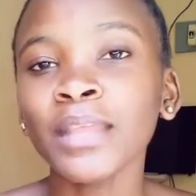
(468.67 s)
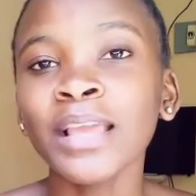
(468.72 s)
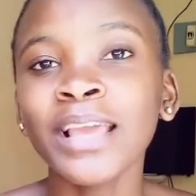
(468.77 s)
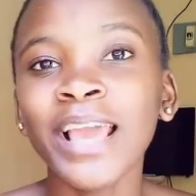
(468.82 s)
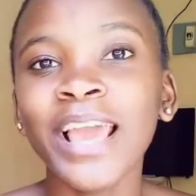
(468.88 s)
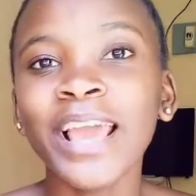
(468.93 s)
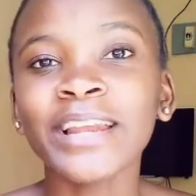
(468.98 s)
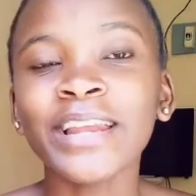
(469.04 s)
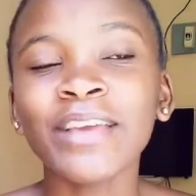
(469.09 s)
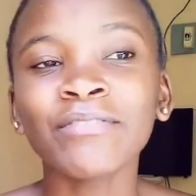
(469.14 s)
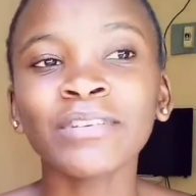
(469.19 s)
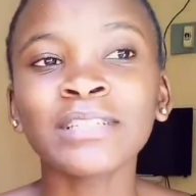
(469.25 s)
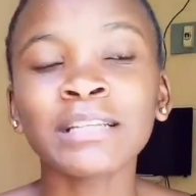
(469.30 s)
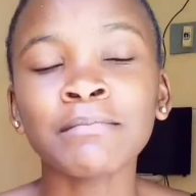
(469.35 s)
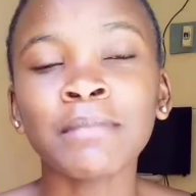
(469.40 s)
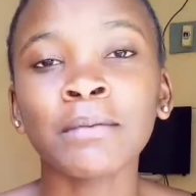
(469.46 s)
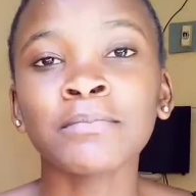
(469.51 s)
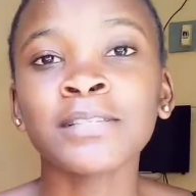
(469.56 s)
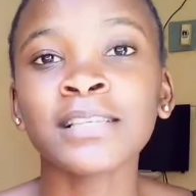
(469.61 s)
and every
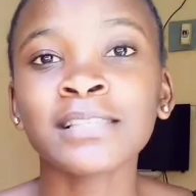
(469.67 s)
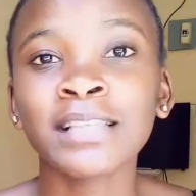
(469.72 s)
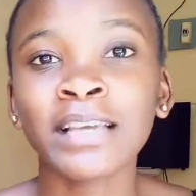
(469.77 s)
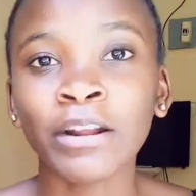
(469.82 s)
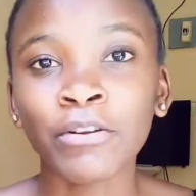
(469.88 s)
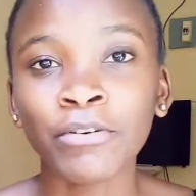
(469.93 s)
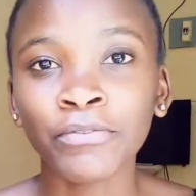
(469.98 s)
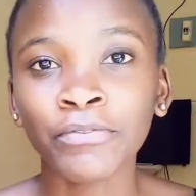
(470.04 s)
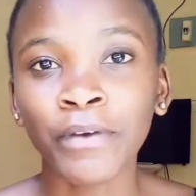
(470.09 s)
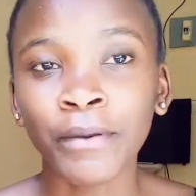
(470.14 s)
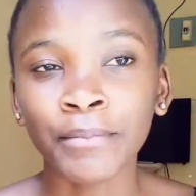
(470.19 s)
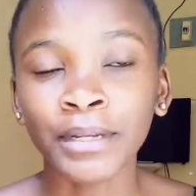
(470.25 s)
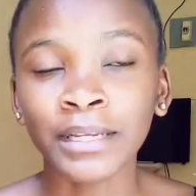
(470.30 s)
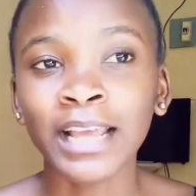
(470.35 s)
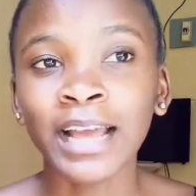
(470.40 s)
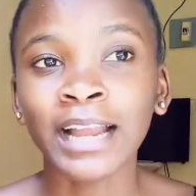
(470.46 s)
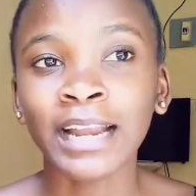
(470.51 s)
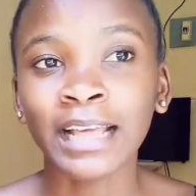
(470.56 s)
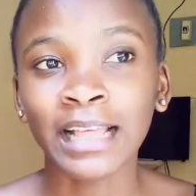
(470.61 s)
time i'm just around
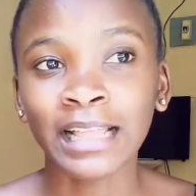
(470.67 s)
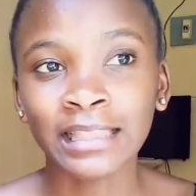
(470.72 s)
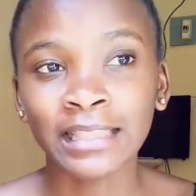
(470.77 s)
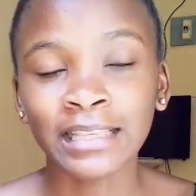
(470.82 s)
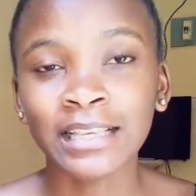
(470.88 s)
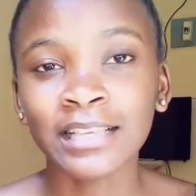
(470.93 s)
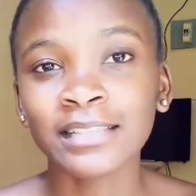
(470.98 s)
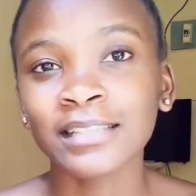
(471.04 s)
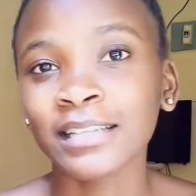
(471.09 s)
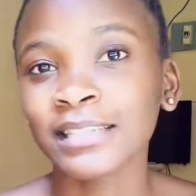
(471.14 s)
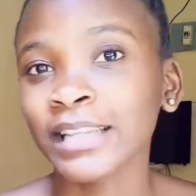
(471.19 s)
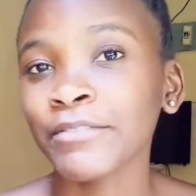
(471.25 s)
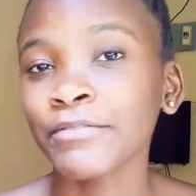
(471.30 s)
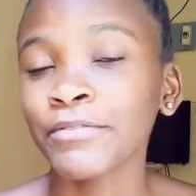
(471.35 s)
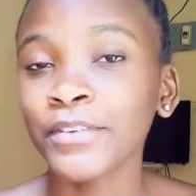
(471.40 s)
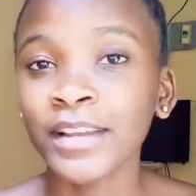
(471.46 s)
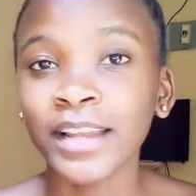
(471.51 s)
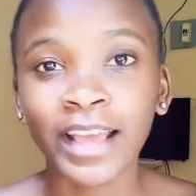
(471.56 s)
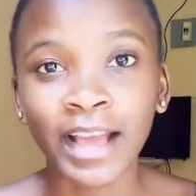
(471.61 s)
family another thing is that i
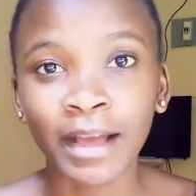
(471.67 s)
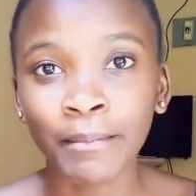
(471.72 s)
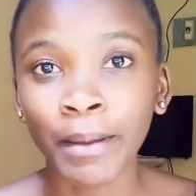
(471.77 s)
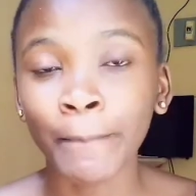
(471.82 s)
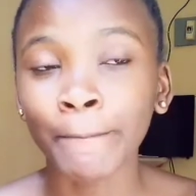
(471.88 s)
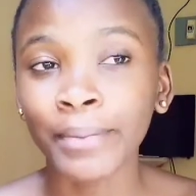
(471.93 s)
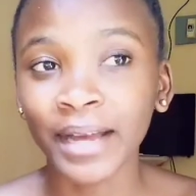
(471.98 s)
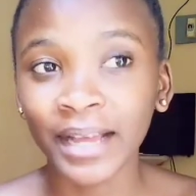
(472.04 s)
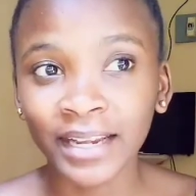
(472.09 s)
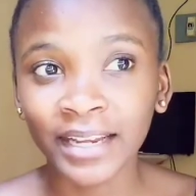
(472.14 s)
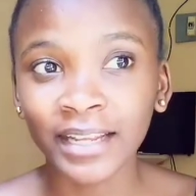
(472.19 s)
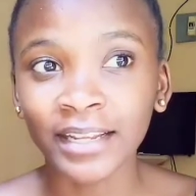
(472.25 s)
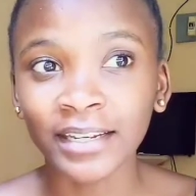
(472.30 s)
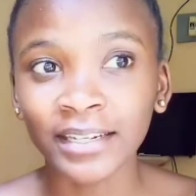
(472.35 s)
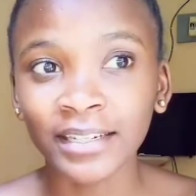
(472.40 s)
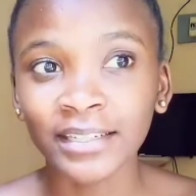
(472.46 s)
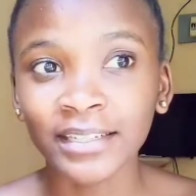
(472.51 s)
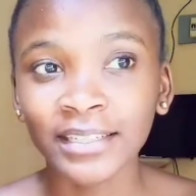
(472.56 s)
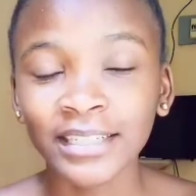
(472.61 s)
feel like i'm a burden